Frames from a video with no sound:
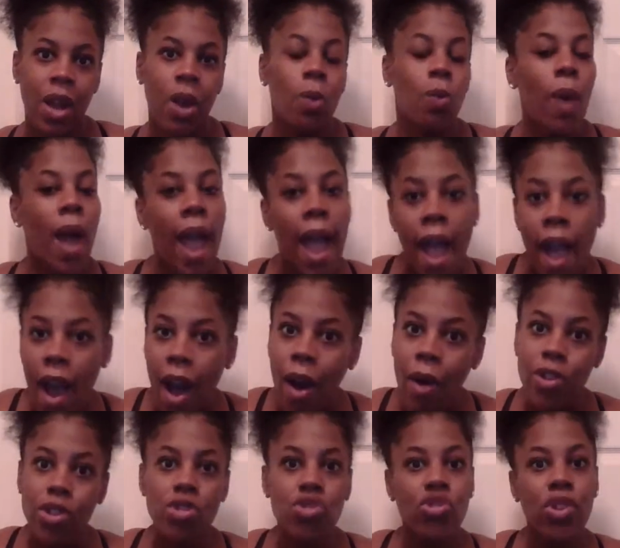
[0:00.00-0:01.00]
Wow,
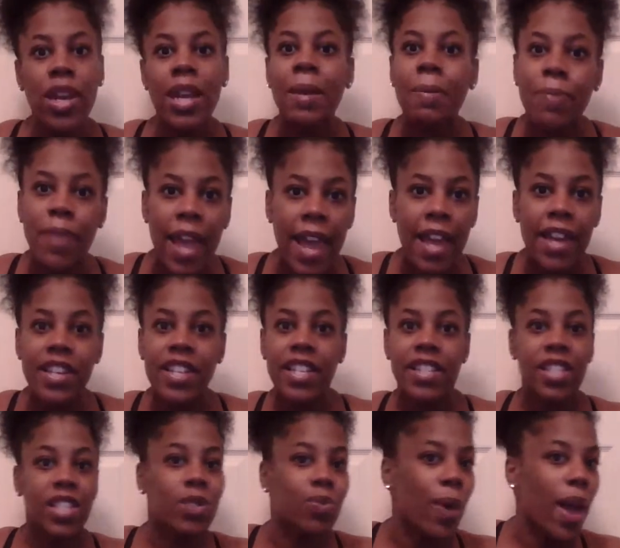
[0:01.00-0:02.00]
you dreamed that?
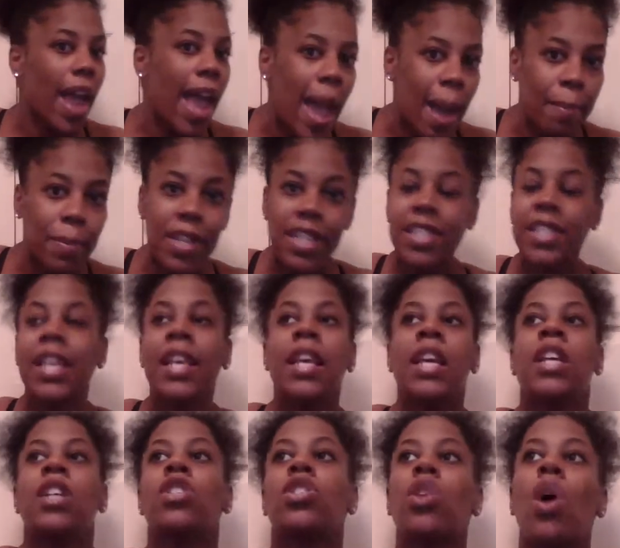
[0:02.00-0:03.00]
This is what happened.
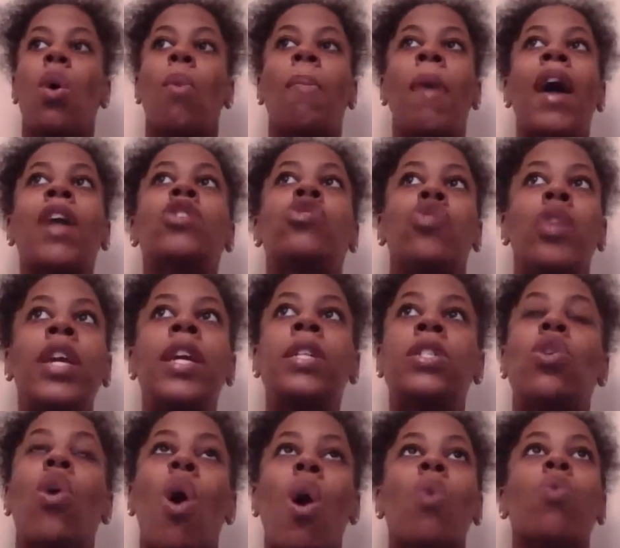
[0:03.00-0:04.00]
So my dreams
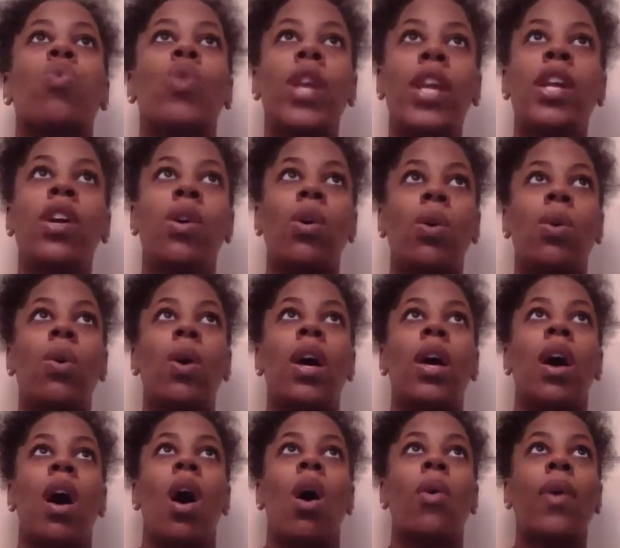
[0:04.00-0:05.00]
are real,
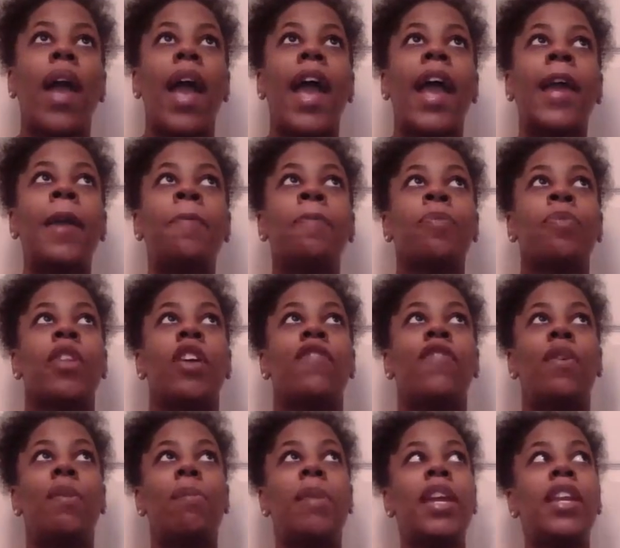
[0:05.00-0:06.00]
okay? And
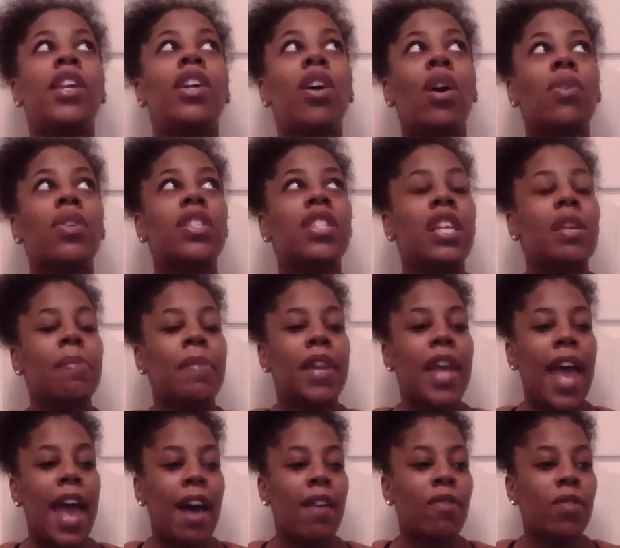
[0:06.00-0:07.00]
for me to go to sleep and
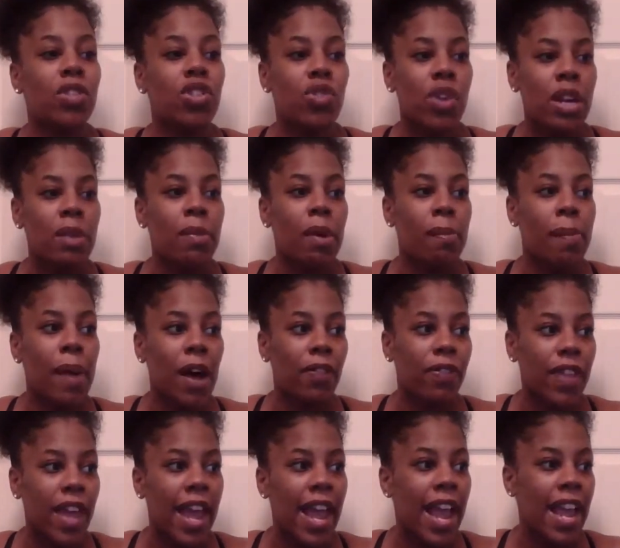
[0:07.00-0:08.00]
have a dream about
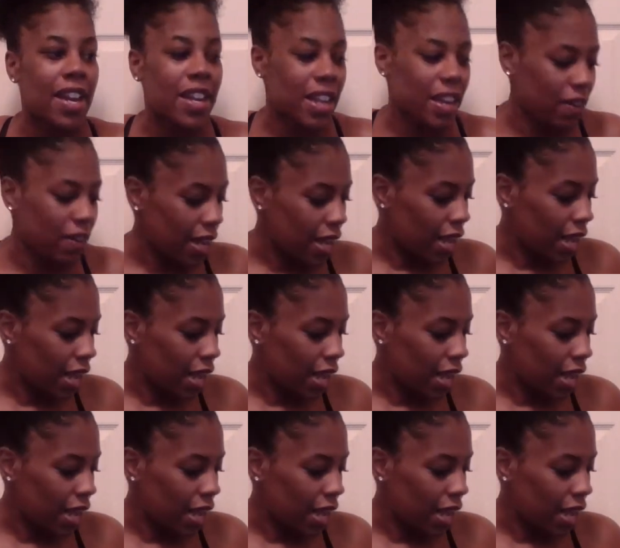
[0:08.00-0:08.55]
that, and then